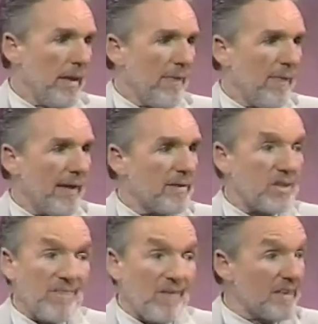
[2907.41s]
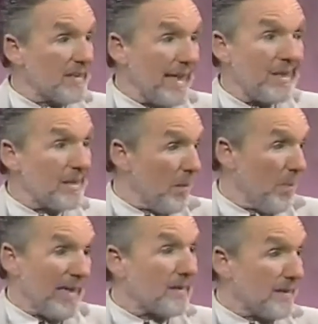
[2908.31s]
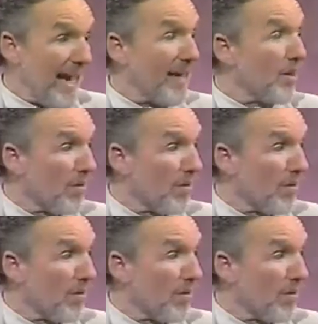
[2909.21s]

and that civilization may stand